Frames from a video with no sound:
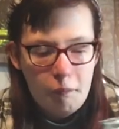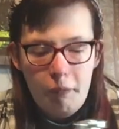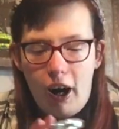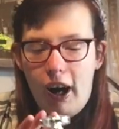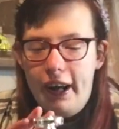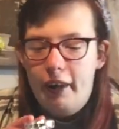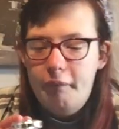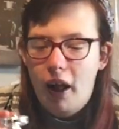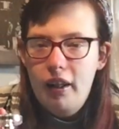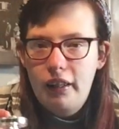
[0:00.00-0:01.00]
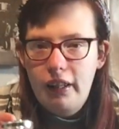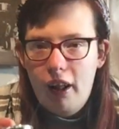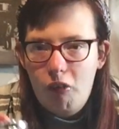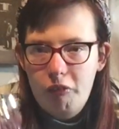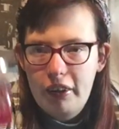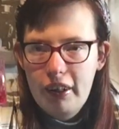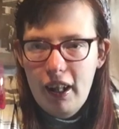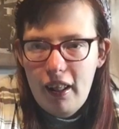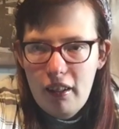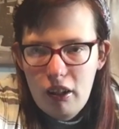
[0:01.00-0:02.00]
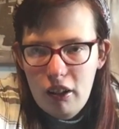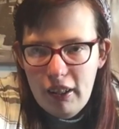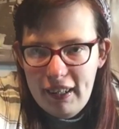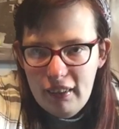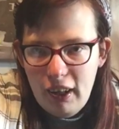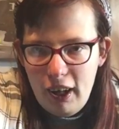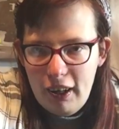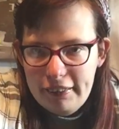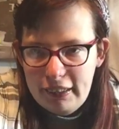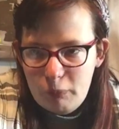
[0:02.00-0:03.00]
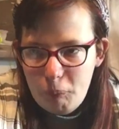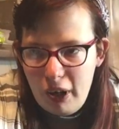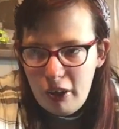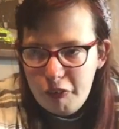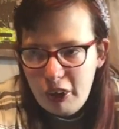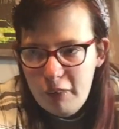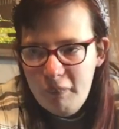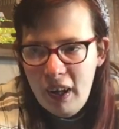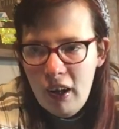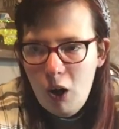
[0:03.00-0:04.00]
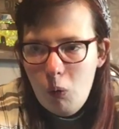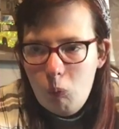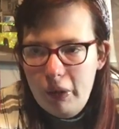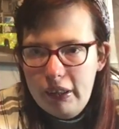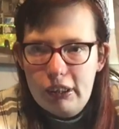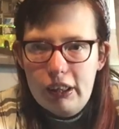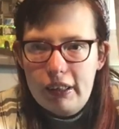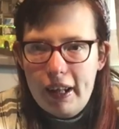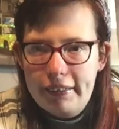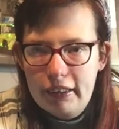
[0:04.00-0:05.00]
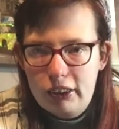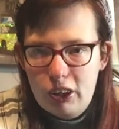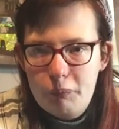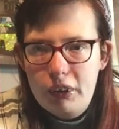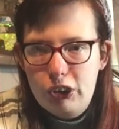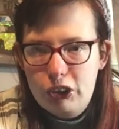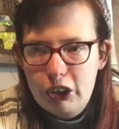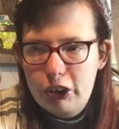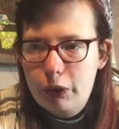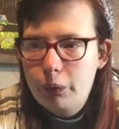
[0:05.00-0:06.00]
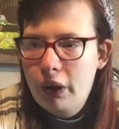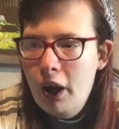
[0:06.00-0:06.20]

But I am loving this perfume, which is the Jimmy Choo